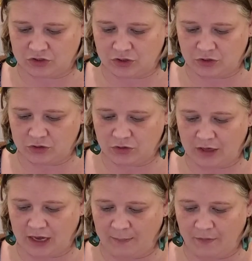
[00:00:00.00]
those who
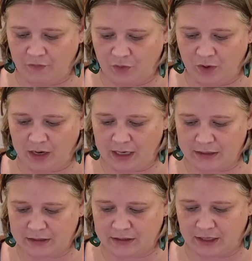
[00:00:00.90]
came before
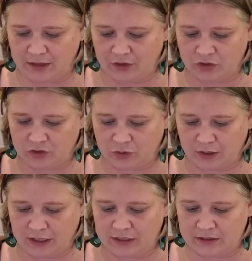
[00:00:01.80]
us, and their
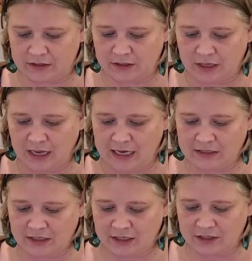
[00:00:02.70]
stories as
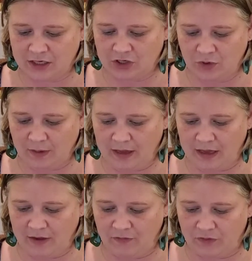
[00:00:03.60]
a continuing
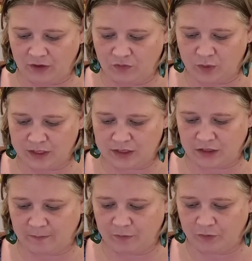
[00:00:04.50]
gift of
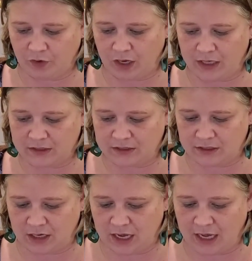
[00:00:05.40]
wisdom for us
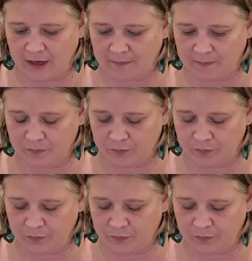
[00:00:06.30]
today.